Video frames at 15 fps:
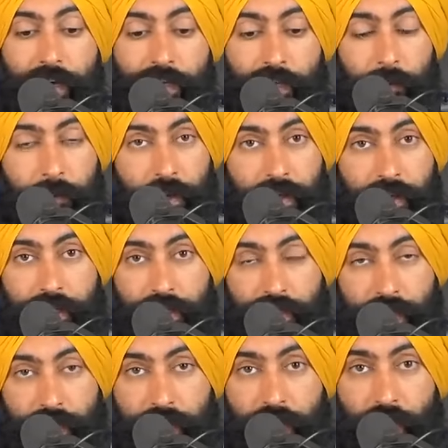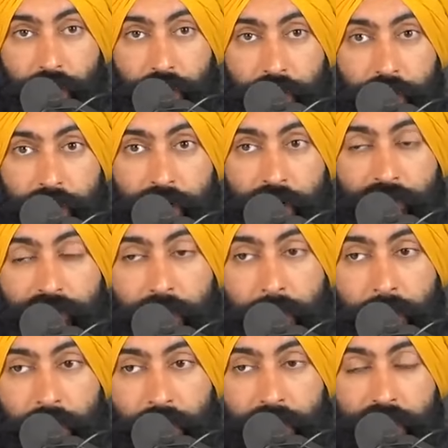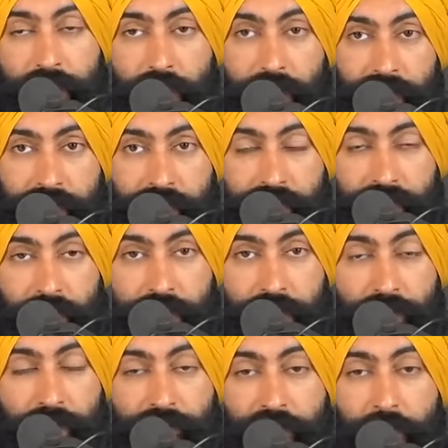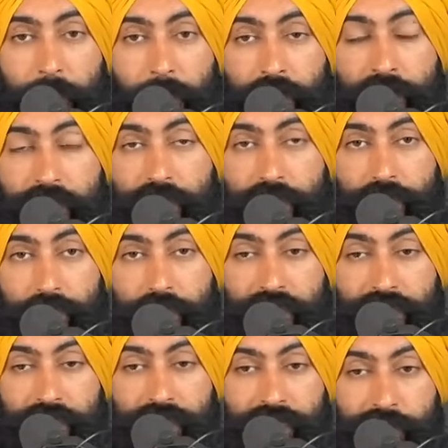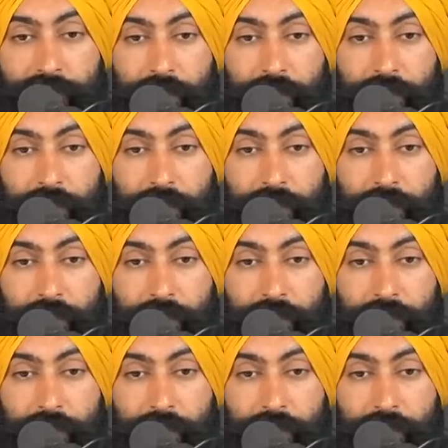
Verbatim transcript: the ability to eat healthy, you don't have the ability to exercise, you don't have the ability to do these things.